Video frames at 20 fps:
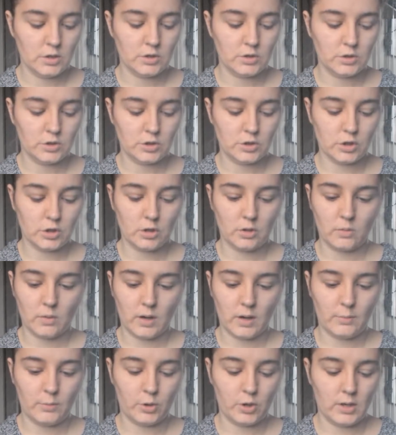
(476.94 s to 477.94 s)
So I
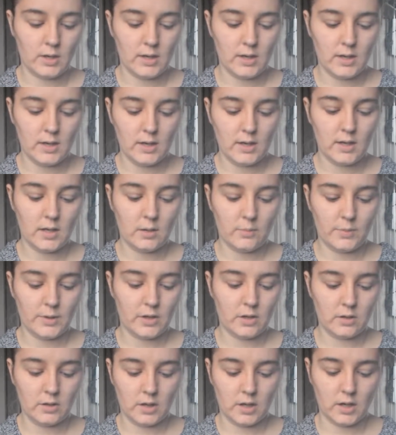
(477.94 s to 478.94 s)
put a little bit
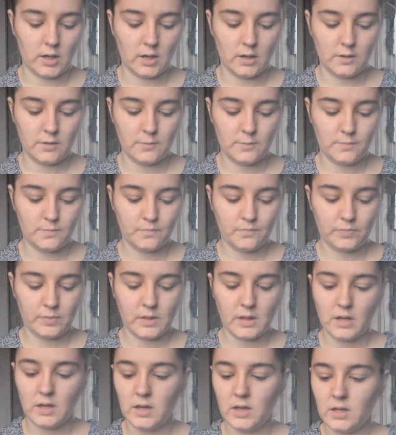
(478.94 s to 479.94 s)
on there.
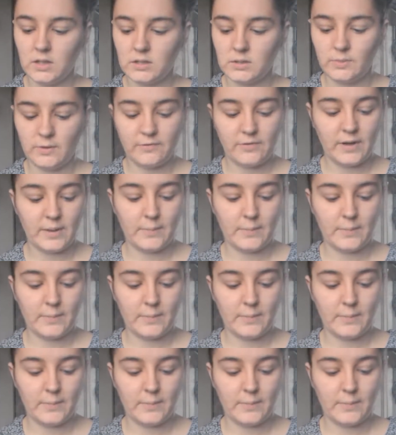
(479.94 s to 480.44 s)
To be fair,